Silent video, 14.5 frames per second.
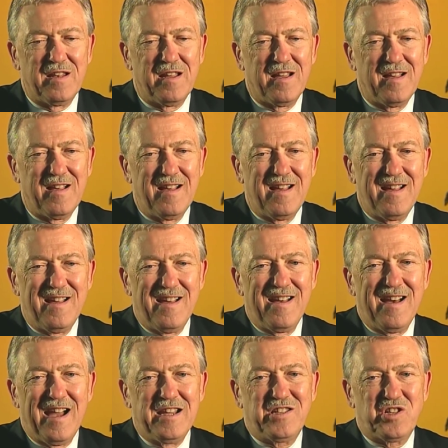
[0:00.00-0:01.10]
And uh,
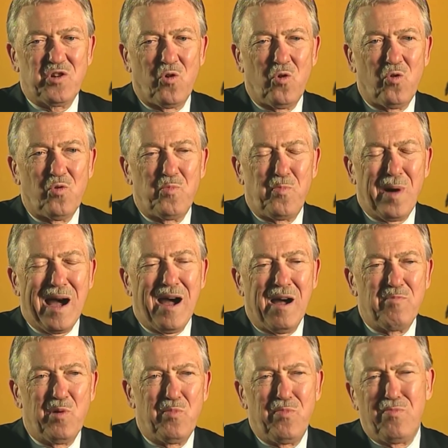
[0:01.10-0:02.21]
I told
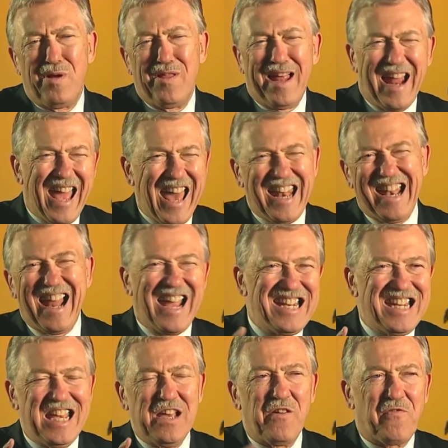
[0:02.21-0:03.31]
Bob that I had an
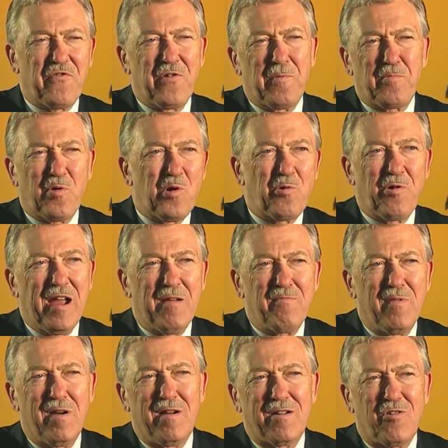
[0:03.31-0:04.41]
idea for a
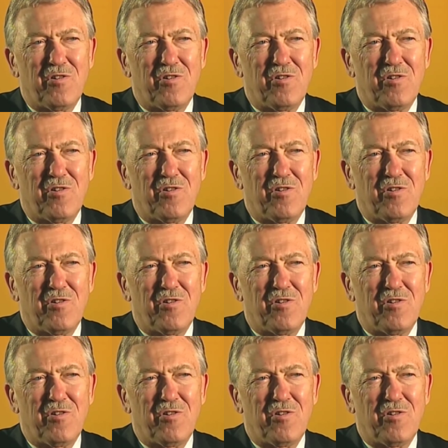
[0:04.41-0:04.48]
program uh,